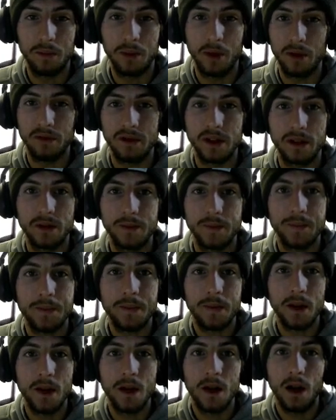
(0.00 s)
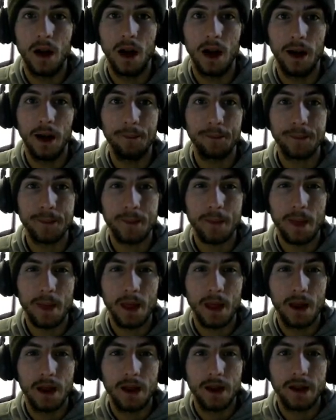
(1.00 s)
perfect.
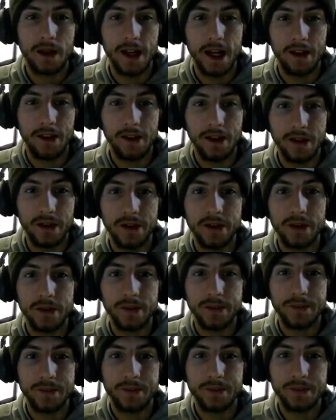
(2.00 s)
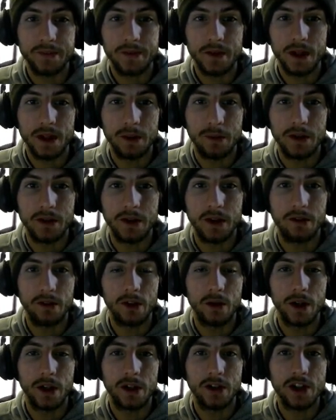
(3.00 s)
Now this, let me just have a
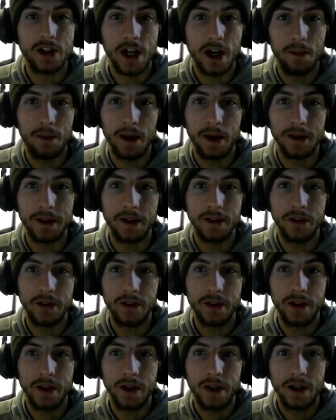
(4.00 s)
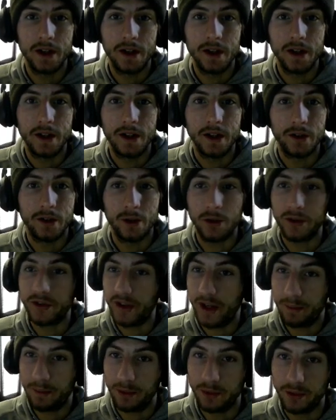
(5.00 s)
quick chat about this. It's all
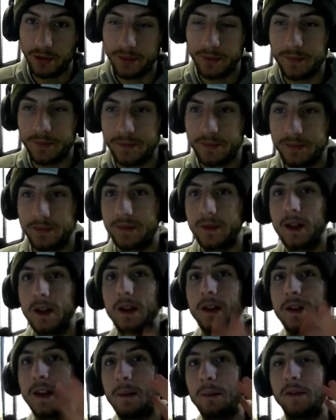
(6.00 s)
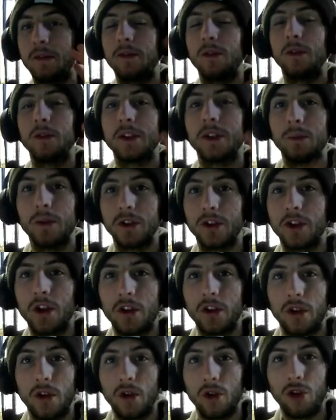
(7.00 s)
samples. Now before someone
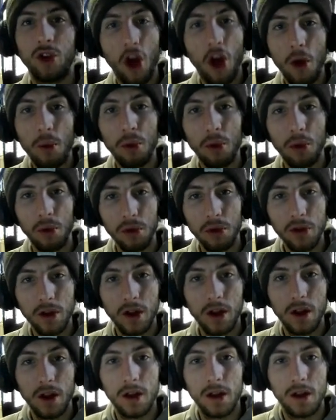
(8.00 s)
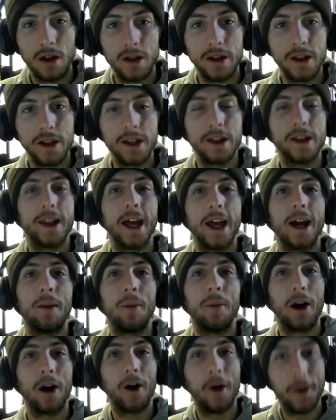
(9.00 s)
says samples, they are
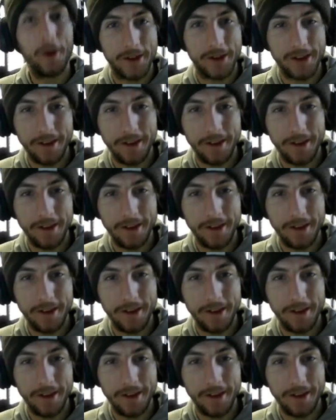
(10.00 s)
my own